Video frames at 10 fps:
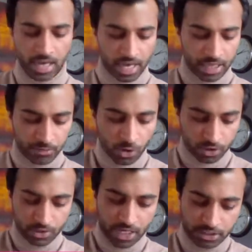and then we
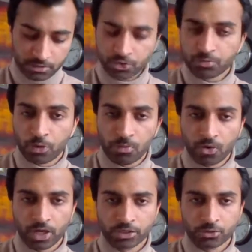also asked them to
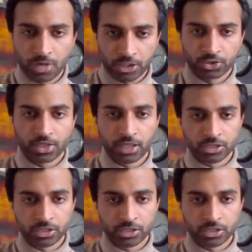promote it, to make sure that